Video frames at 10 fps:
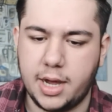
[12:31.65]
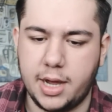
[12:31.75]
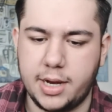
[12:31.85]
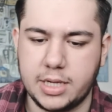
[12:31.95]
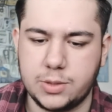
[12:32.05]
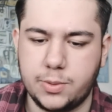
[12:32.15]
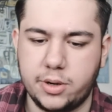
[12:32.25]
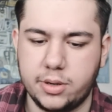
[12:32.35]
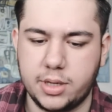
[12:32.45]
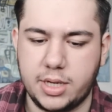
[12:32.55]
and that's
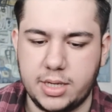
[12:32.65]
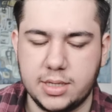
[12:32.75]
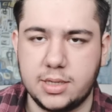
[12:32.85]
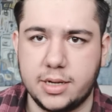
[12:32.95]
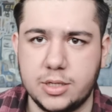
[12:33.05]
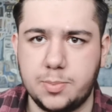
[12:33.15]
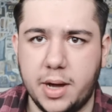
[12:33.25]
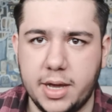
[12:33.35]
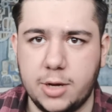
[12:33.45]
what he stands by.